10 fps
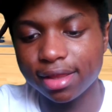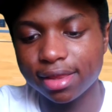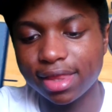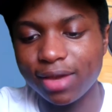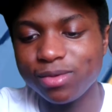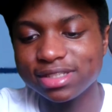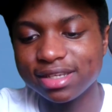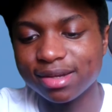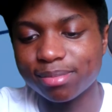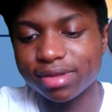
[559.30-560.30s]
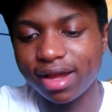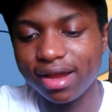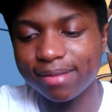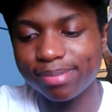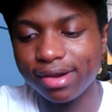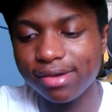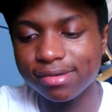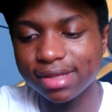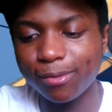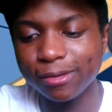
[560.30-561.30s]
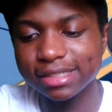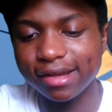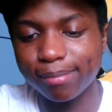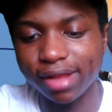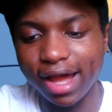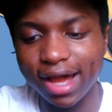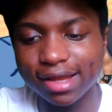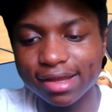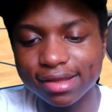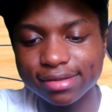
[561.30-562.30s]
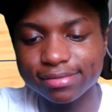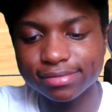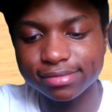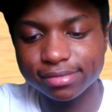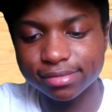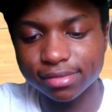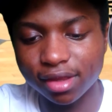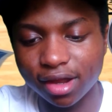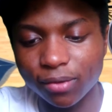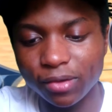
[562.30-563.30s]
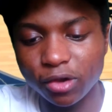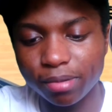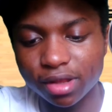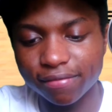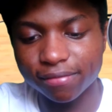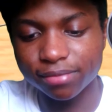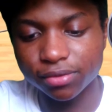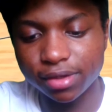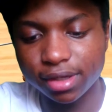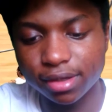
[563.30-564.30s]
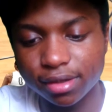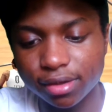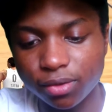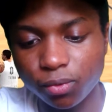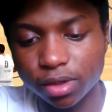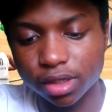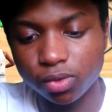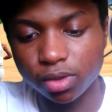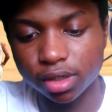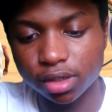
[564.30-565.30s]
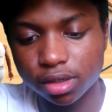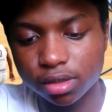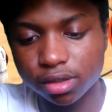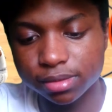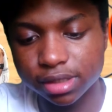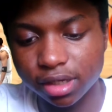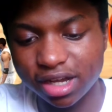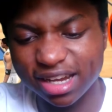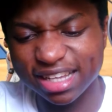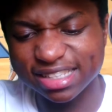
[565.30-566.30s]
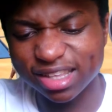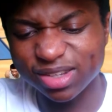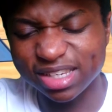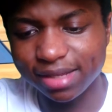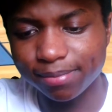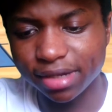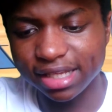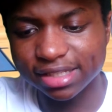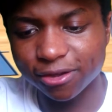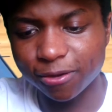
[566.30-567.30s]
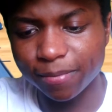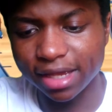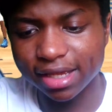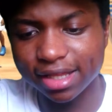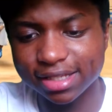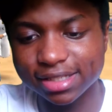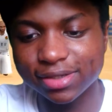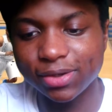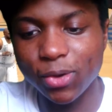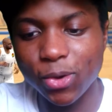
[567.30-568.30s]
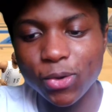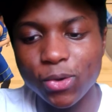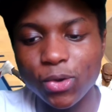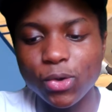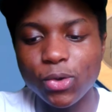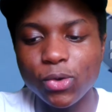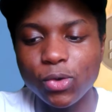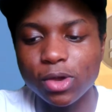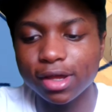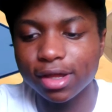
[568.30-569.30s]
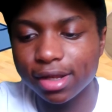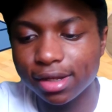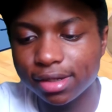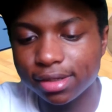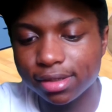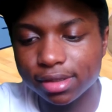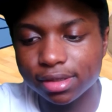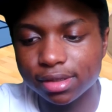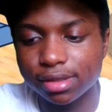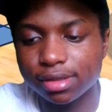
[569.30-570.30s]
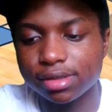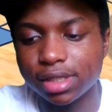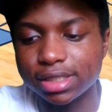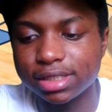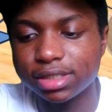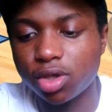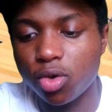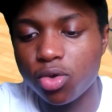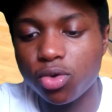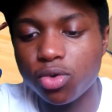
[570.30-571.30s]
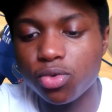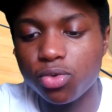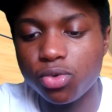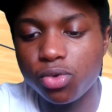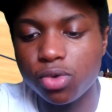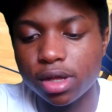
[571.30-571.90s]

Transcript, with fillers: That wasn't a block, bro. That wasn't a block. All right, we're going to pull up from three with Luka. You know what I'm saying? Ah, that's a little deep, but he's still going to make it. Let's go. Let's go.